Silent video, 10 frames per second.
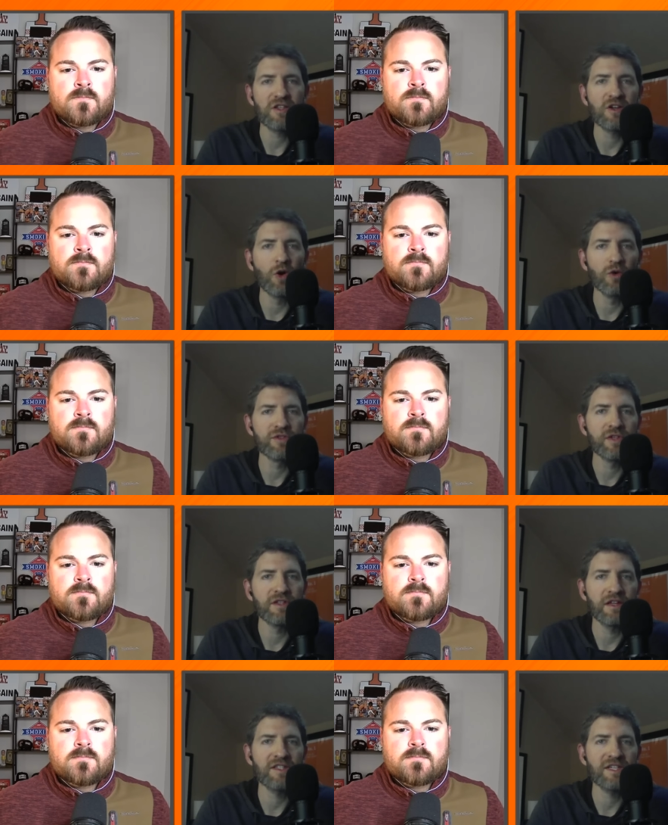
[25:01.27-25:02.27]
Speaker 1: the goals that
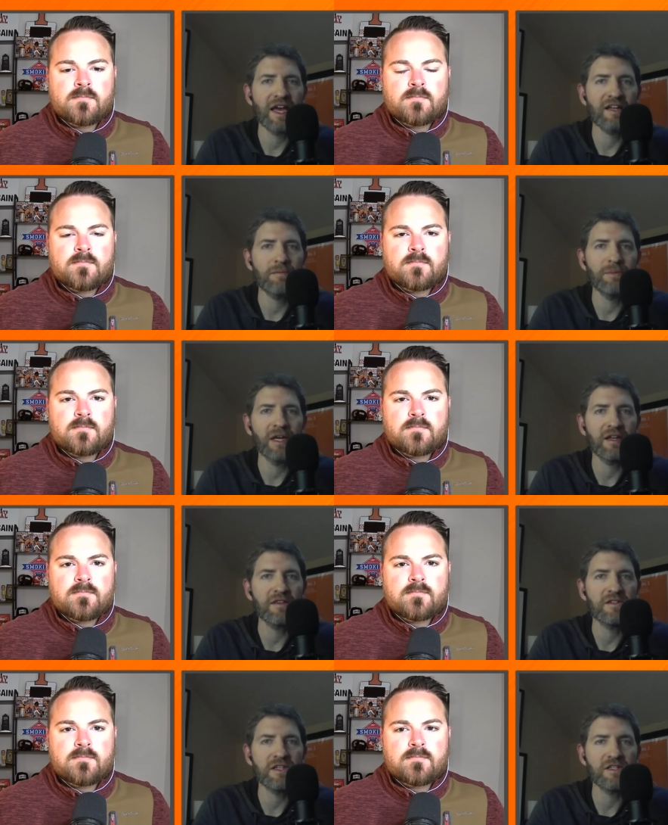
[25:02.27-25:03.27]
Tennessee had at the beginning of
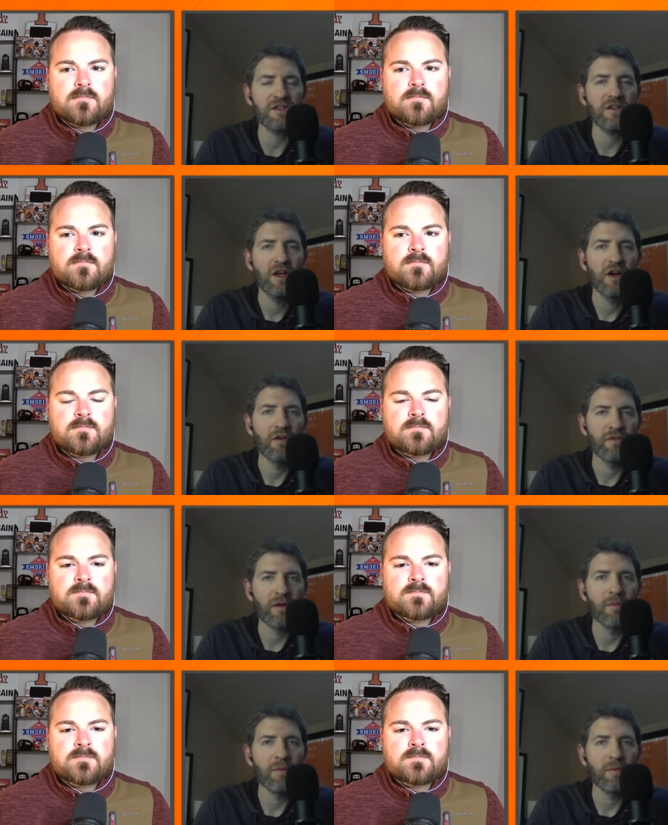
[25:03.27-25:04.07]
the season are very